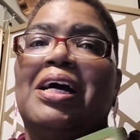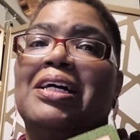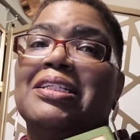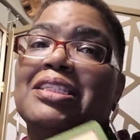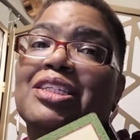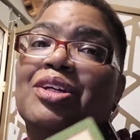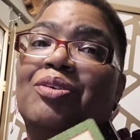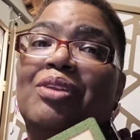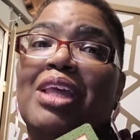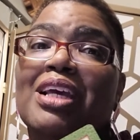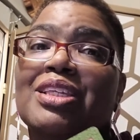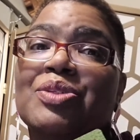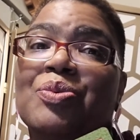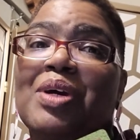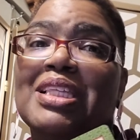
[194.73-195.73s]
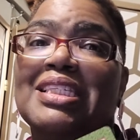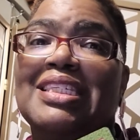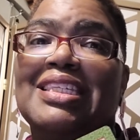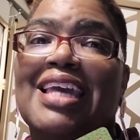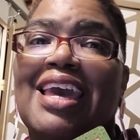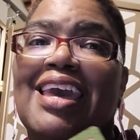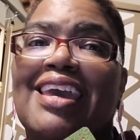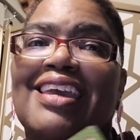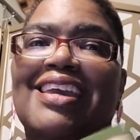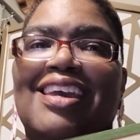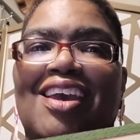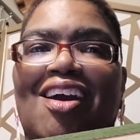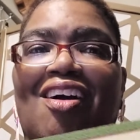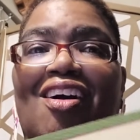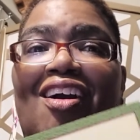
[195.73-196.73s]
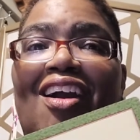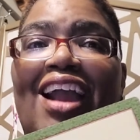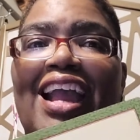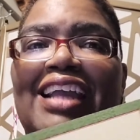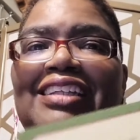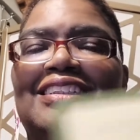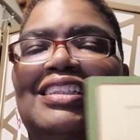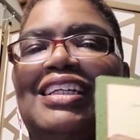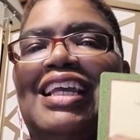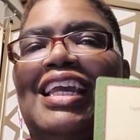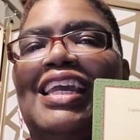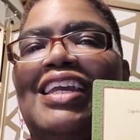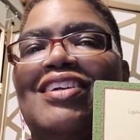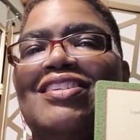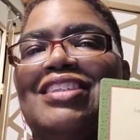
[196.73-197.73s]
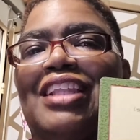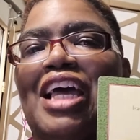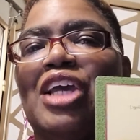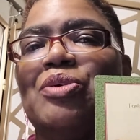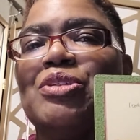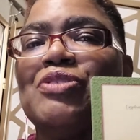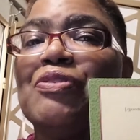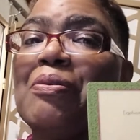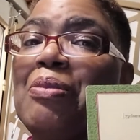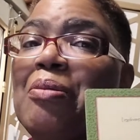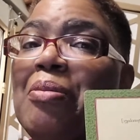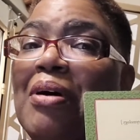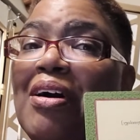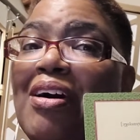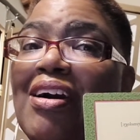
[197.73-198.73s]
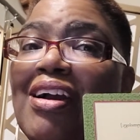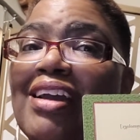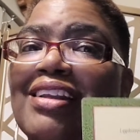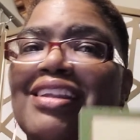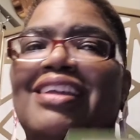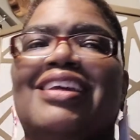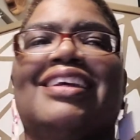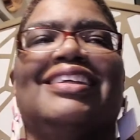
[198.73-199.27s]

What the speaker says: Until next Wednesday, all right, here's language from the Bard.